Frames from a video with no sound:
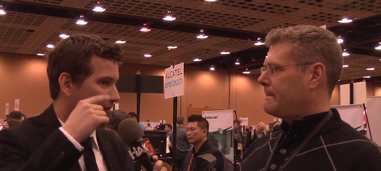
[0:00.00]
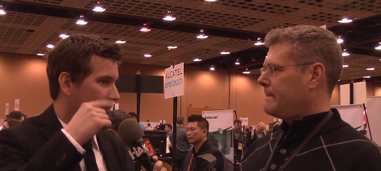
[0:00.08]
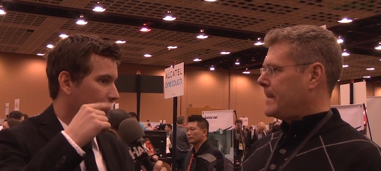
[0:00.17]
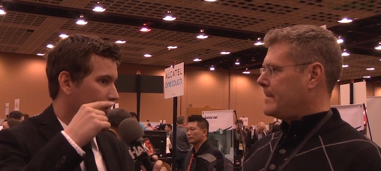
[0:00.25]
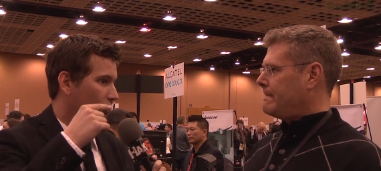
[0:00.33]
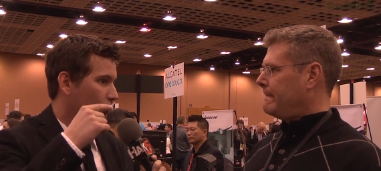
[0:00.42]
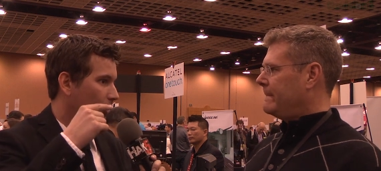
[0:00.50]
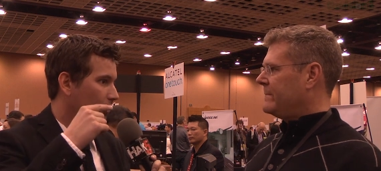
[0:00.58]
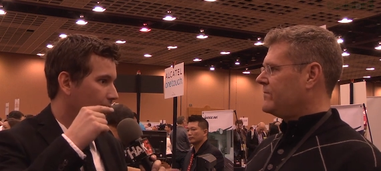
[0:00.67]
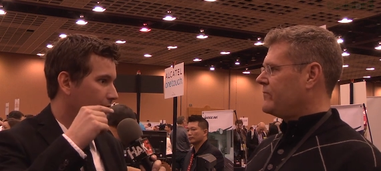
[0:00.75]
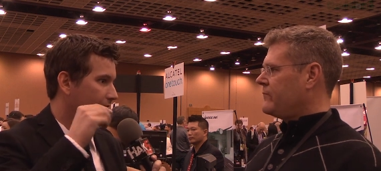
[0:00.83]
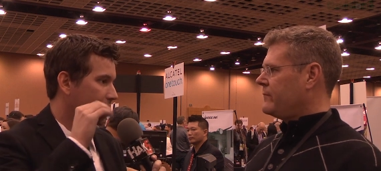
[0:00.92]
Speaker 1: have to have a
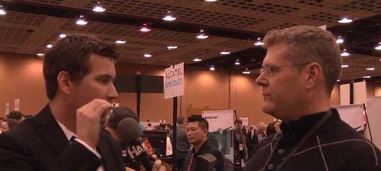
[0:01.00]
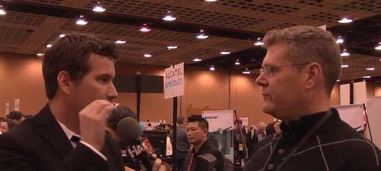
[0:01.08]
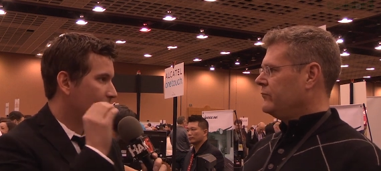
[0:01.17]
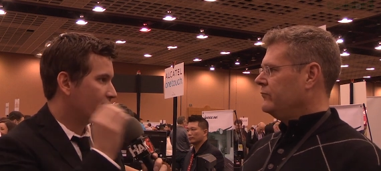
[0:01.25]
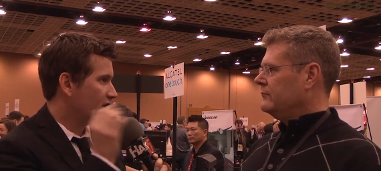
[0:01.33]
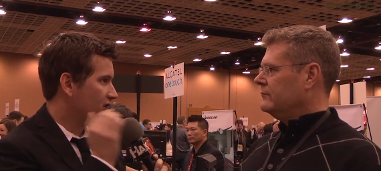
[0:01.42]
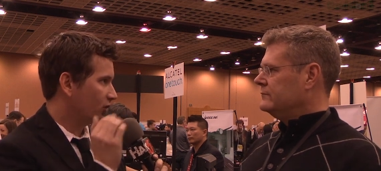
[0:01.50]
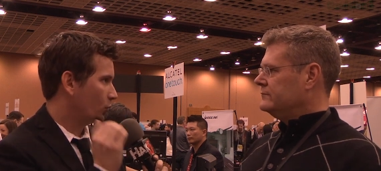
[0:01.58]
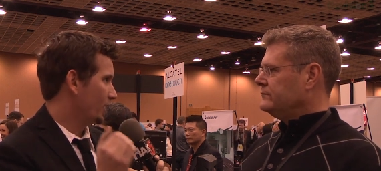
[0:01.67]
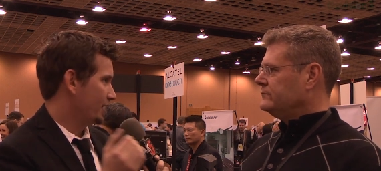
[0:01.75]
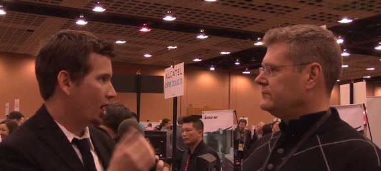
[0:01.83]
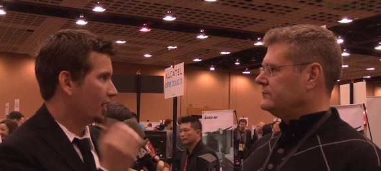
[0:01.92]
controller that changes
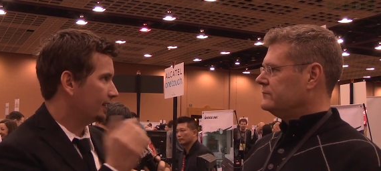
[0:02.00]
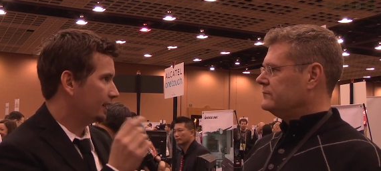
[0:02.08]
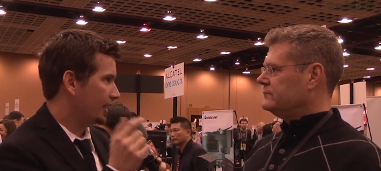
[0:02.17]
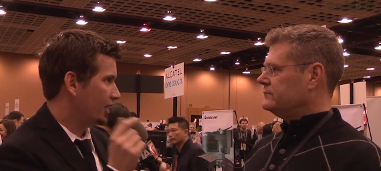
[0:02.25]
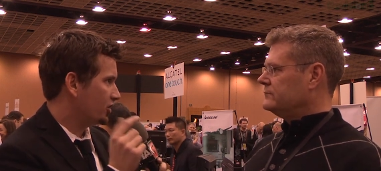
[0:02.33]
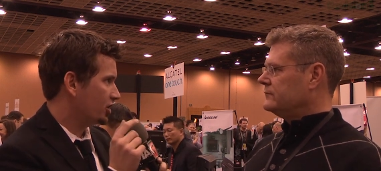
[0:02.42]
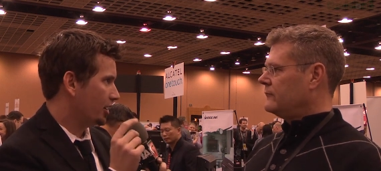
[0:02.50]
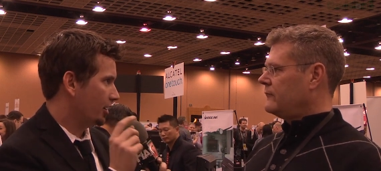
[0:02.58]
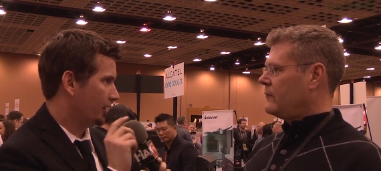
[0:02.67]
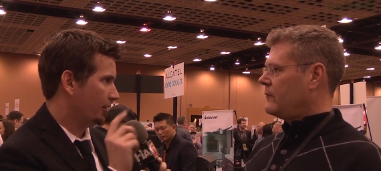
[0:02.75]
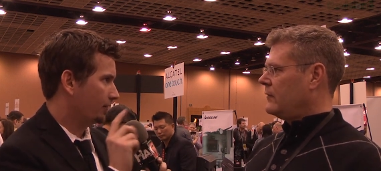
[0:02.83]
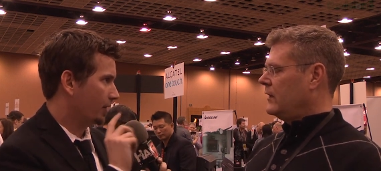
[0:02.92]
what the oscillation
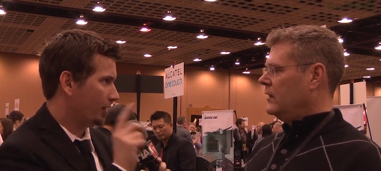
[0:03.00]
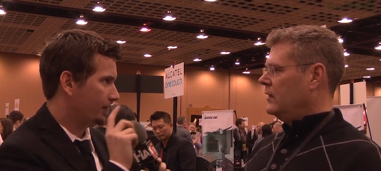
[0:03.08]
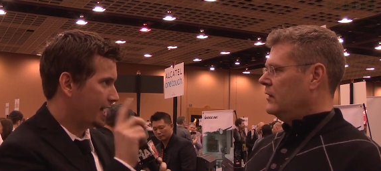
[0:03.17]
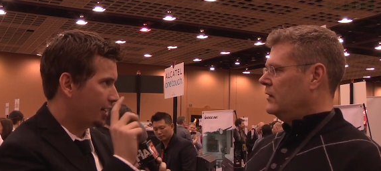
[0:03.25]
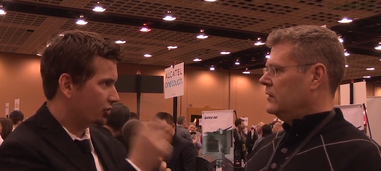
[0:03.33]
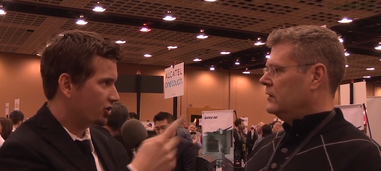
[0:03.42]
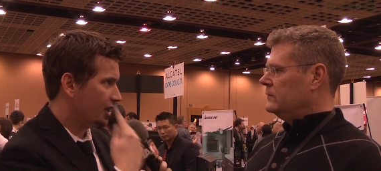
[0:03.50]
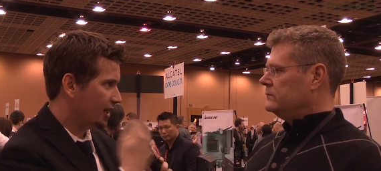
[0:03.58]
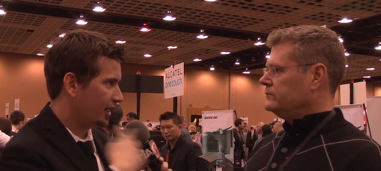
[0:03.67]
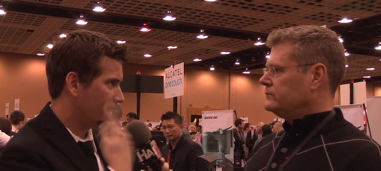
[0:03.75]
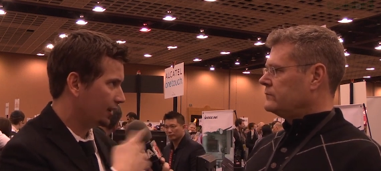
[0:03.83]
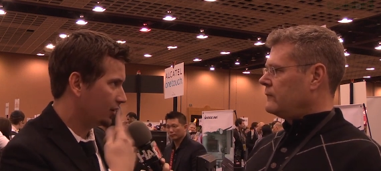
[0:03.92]
of, of the
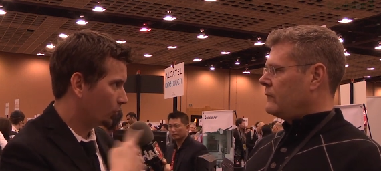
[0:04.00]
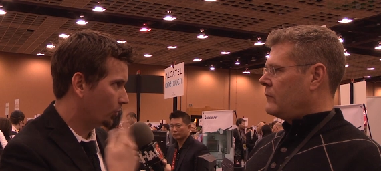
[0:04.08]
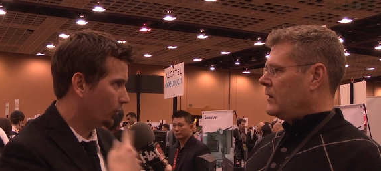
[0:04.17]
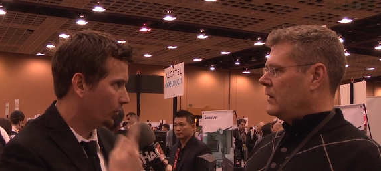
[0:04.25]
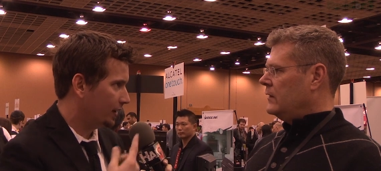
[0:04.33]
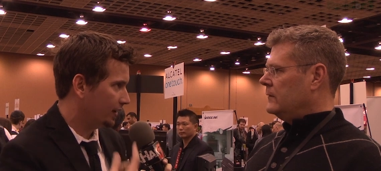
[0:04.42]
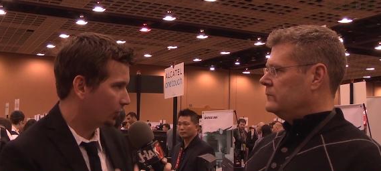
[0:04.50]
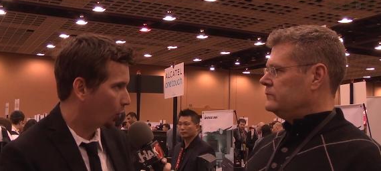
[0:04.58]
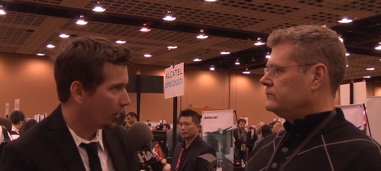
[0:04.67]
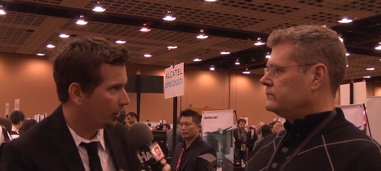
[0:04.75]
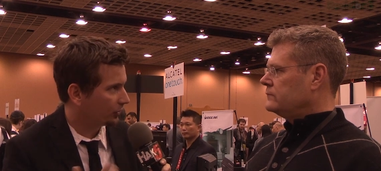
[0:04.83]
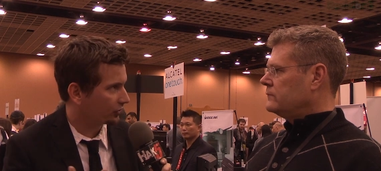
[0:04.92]
energy through these
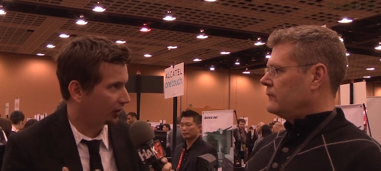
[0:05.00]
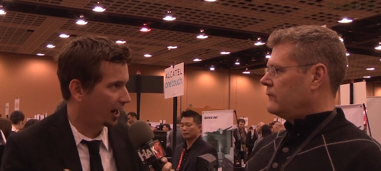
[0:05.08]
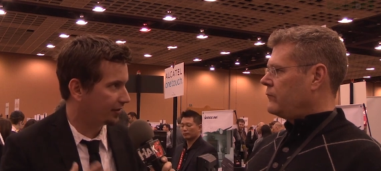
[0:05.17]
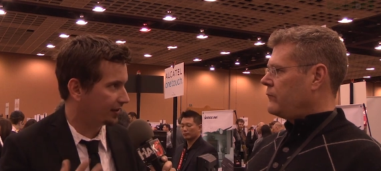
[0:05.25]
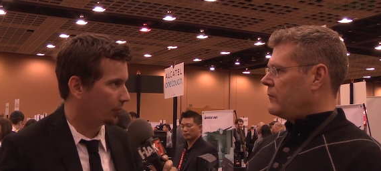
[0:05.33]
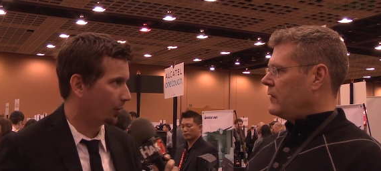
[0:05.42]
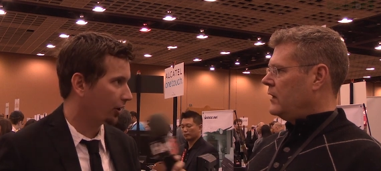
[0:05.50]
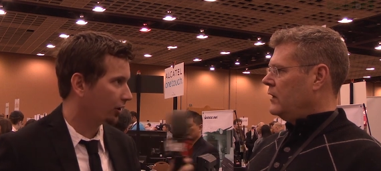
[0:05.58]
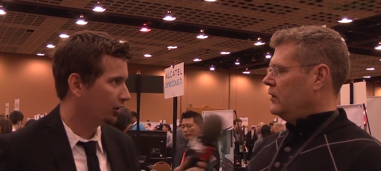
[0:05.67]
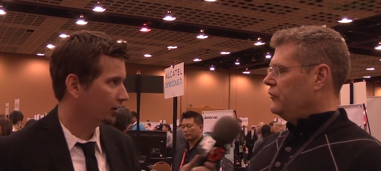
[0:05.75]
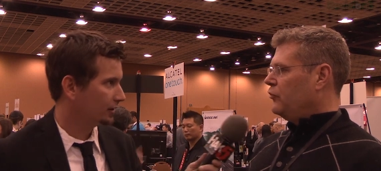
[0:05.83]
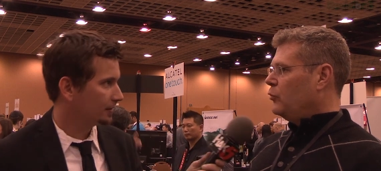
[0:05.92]
coils or how does that work
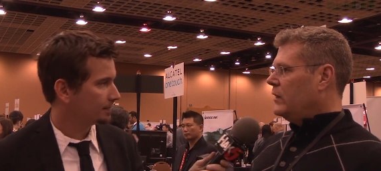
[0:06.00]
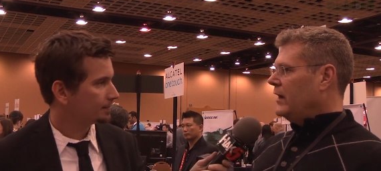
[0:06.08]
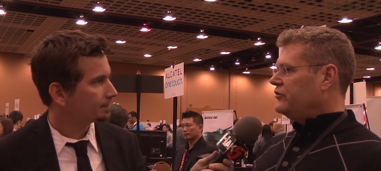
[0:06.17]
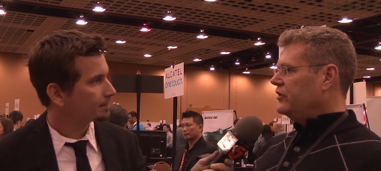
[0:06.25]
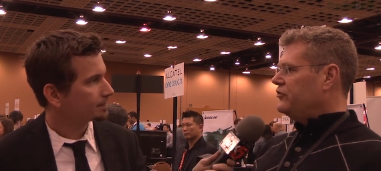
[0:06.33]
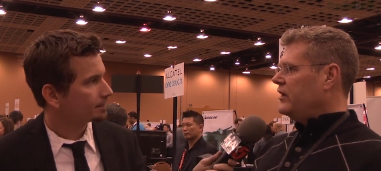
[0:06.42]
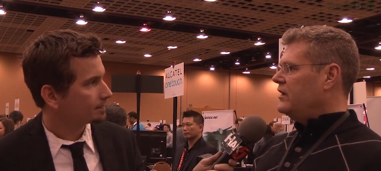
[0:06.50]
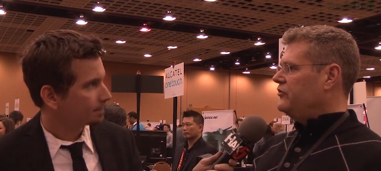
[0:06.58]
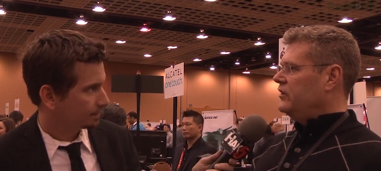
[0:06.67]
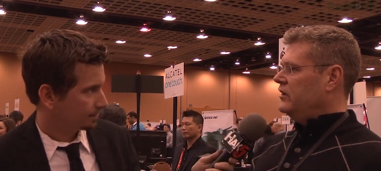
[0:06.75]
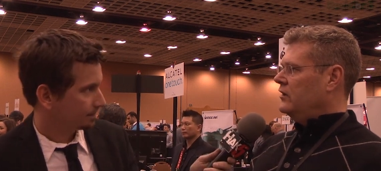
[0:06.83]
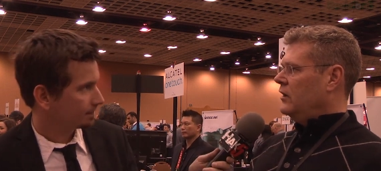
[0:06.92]
Speaker 2: so we're actually
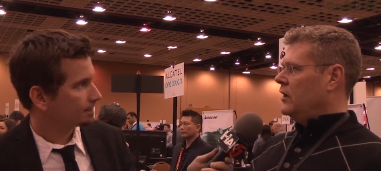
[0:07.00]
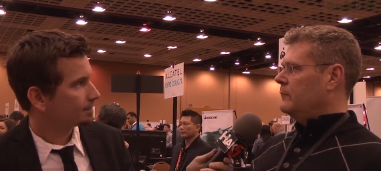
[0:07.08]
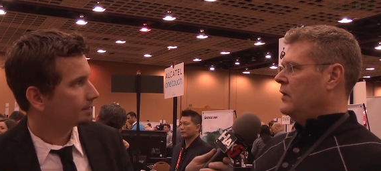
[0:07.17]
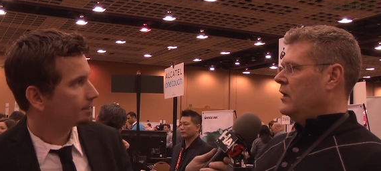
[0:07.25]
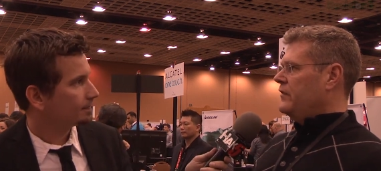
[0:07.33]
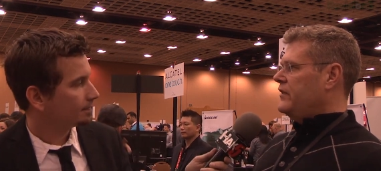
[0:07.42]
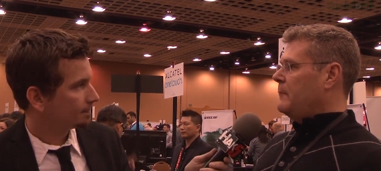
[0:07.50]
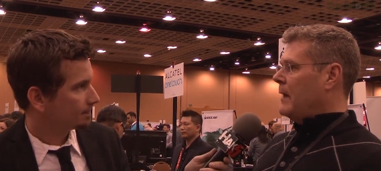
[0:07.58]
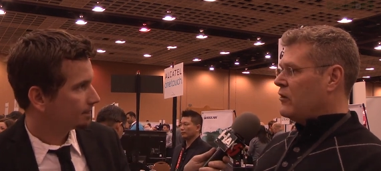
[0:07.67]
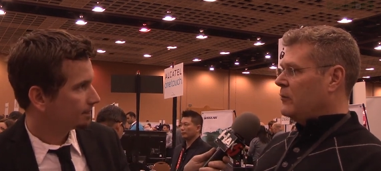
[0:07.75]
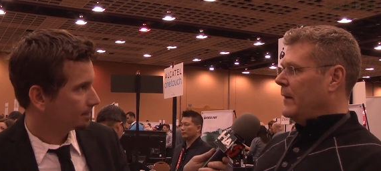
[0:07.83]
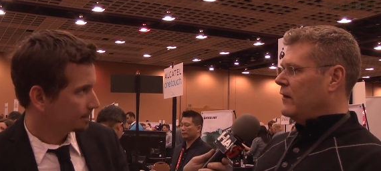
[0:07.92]
changing um, the
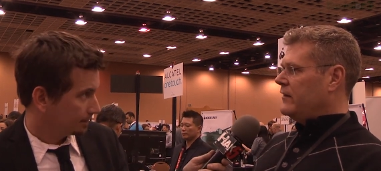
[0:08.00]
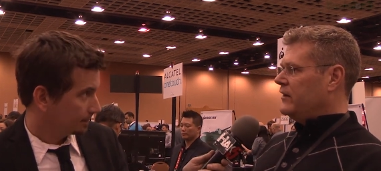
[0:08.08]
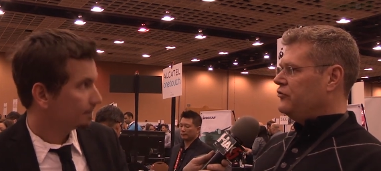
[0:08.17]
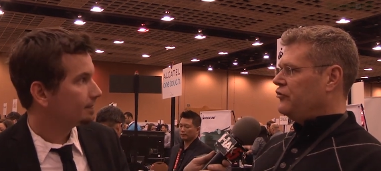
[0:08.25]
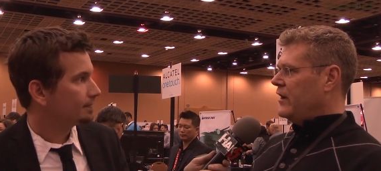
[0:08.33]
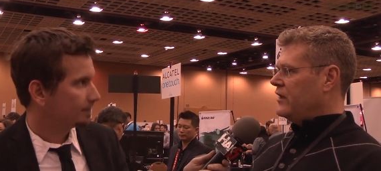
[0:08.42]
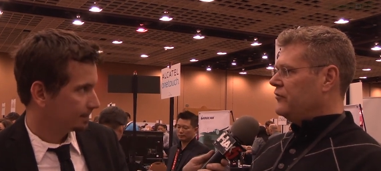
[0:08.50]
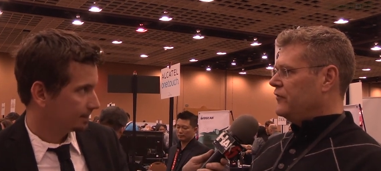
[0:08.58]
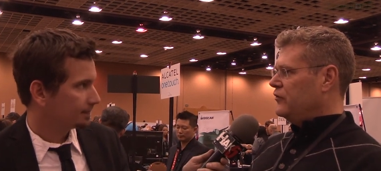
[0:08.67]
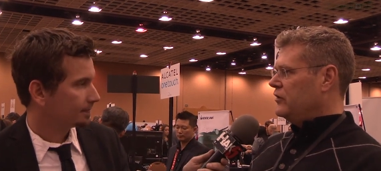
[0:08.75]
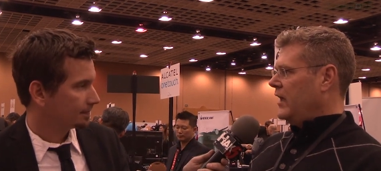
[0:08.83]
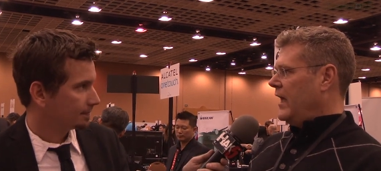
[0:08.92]
amount of power that's
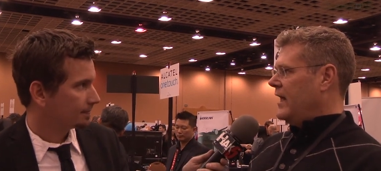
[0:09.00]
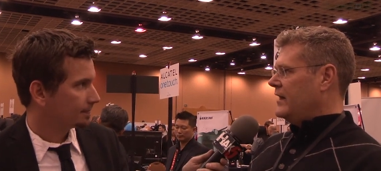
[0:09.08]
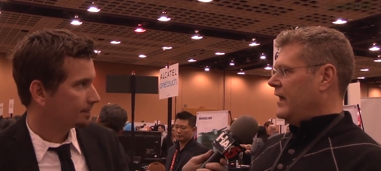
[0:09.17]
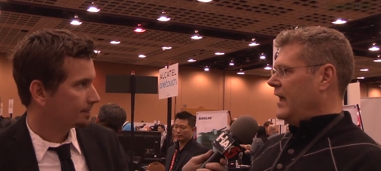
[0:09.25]
transferred and